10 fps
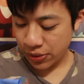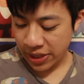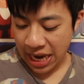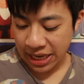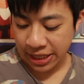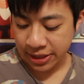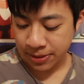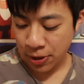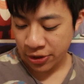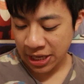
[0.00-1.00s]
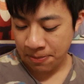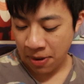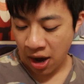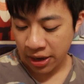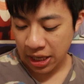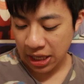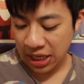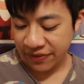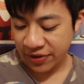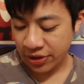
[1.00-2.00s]
Kenny's birthday party
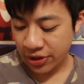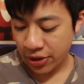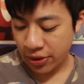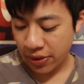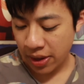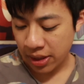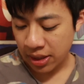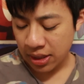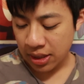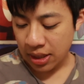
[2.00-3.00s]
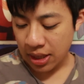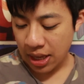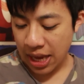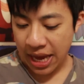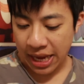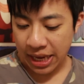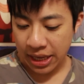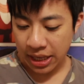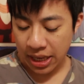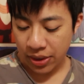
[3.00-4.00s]
even though
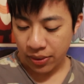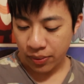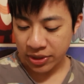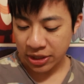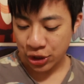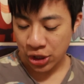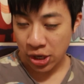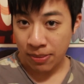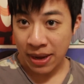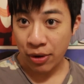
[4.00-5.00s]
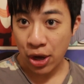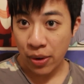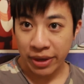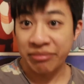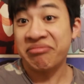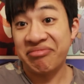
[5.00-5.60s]
I wasn't sure about going.